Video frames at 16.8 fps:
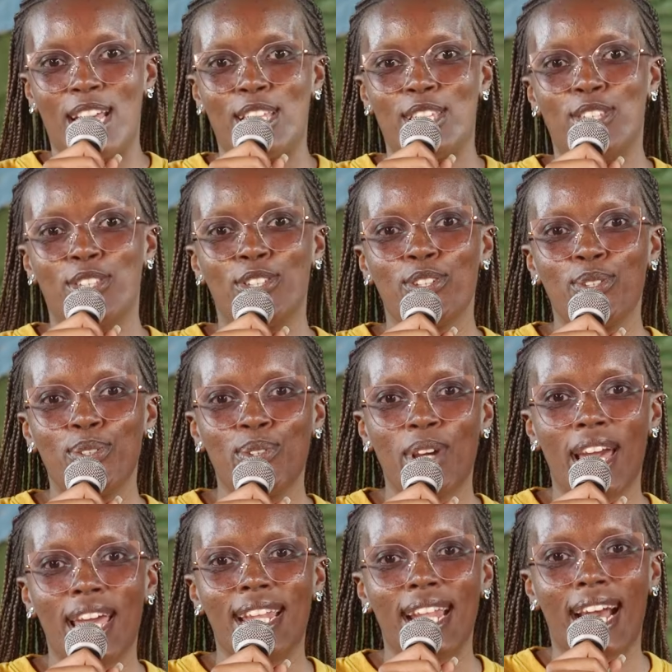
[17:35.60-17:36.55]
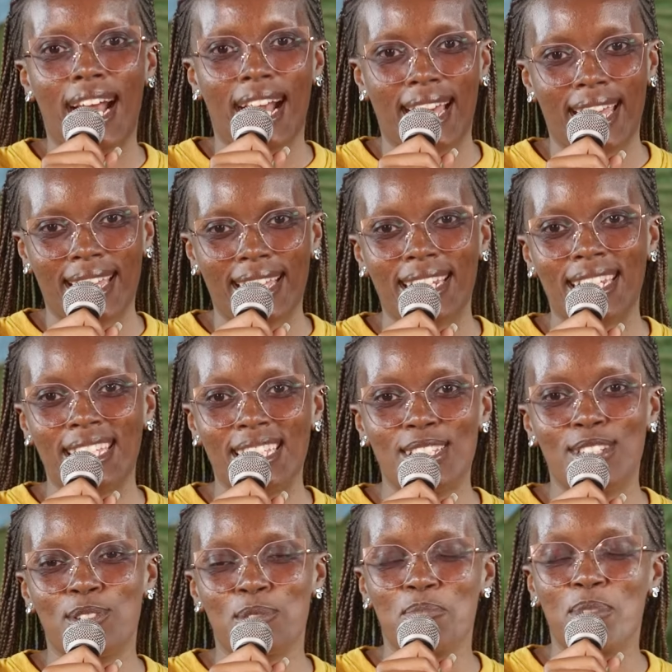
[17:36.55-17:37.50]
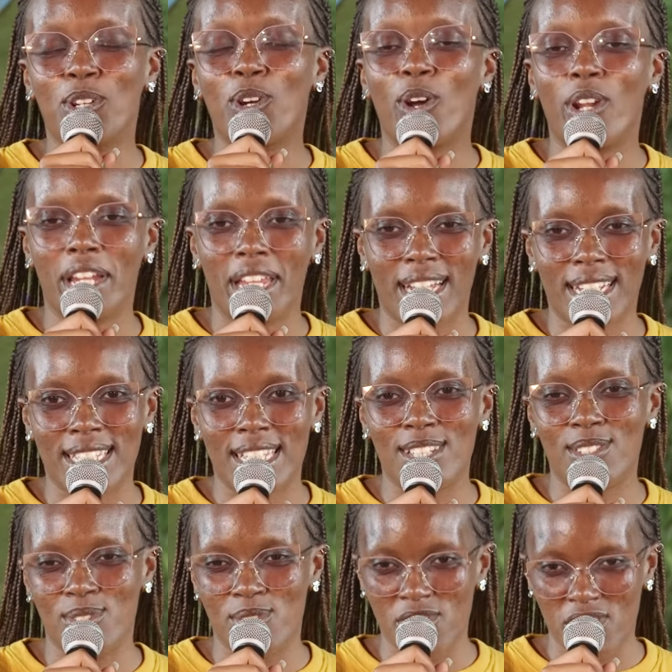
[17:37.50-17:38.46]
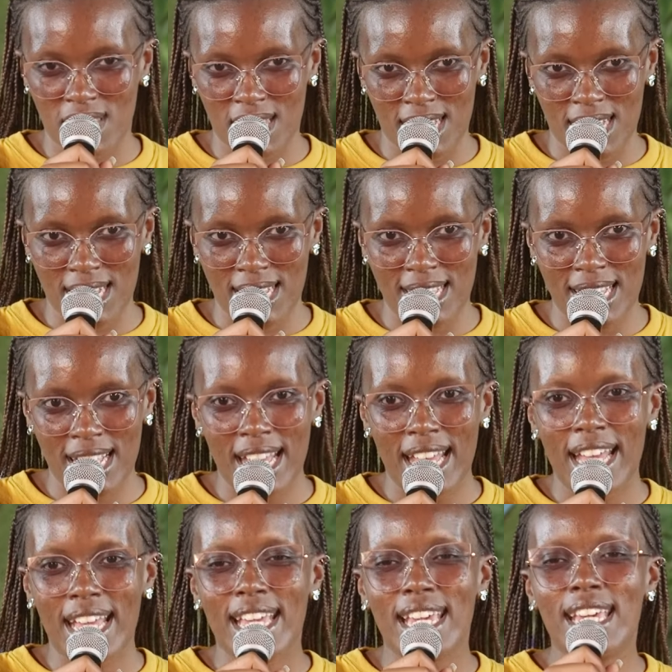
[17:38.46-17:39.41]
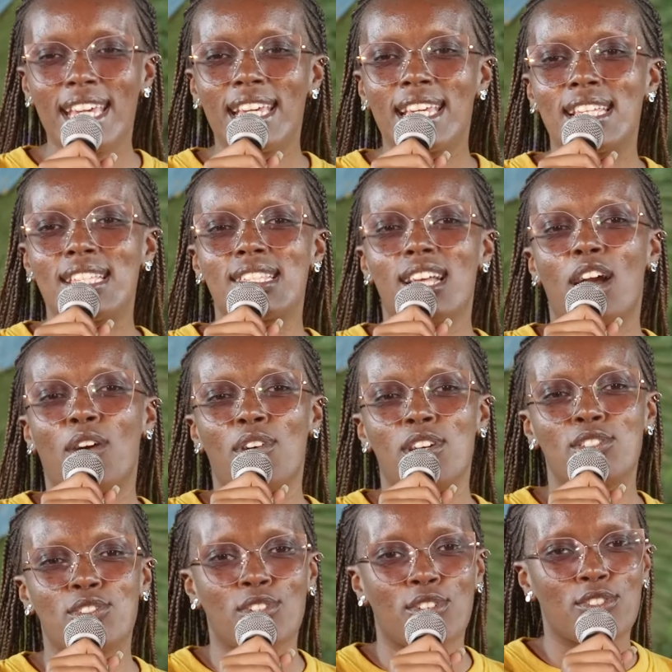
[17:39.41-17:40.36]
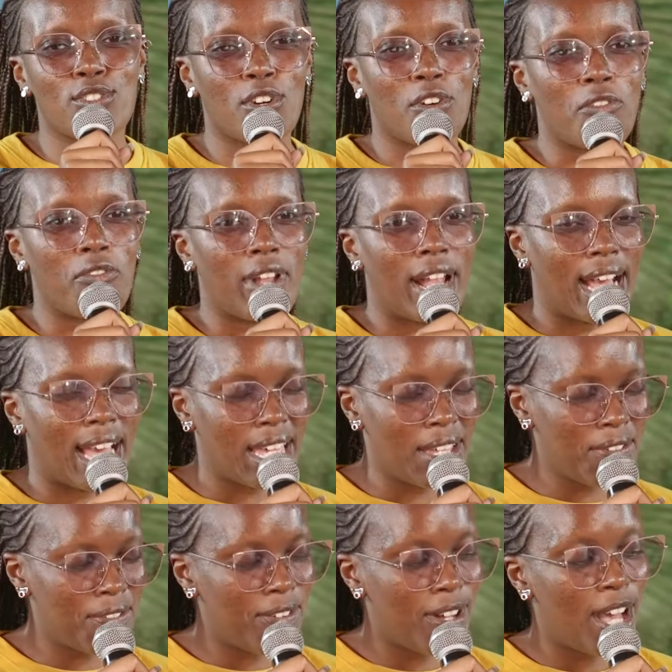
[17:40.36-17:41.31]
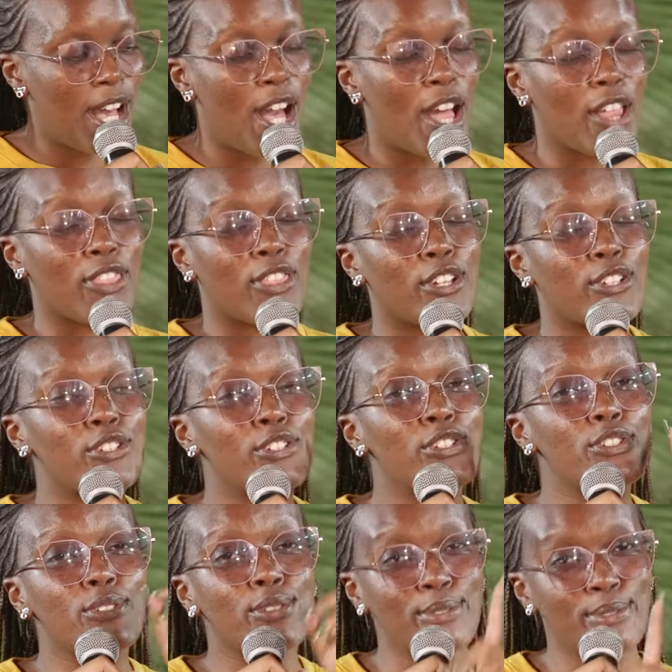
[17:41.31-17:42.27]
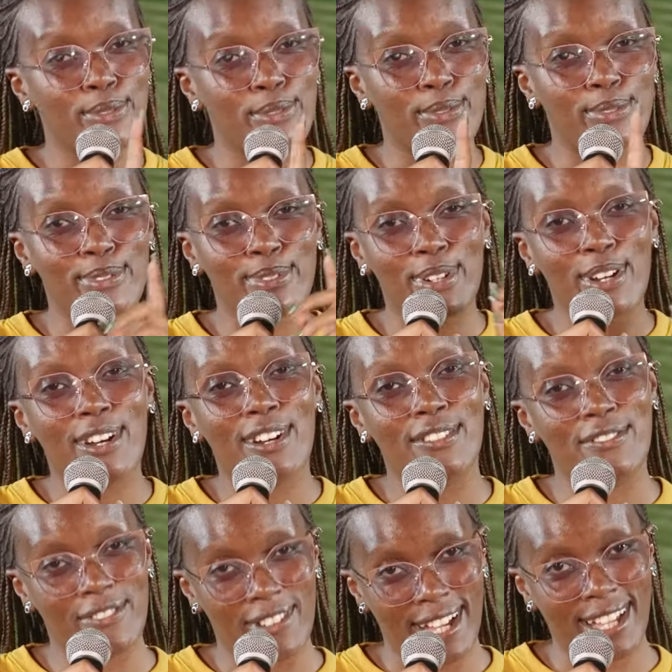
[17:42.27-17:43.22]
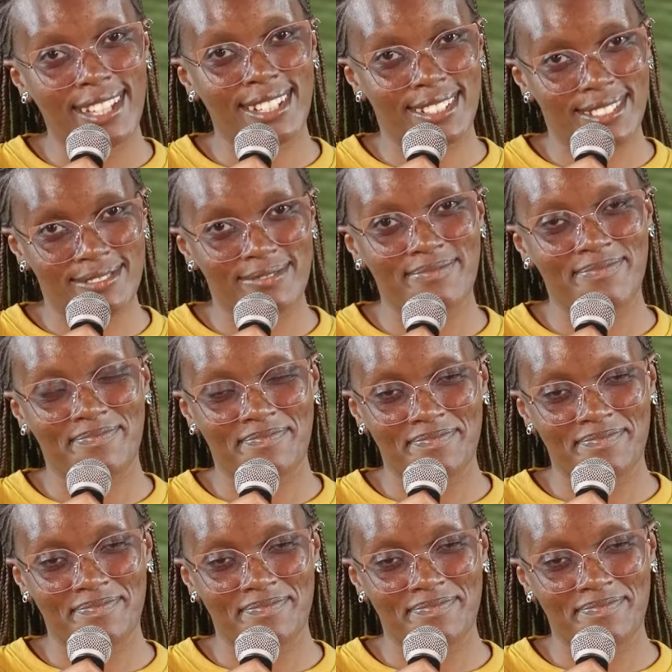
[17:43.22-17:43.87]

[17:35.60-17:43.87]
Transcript: you and I need to be connected to Jesus. He is our source of life, the true vine.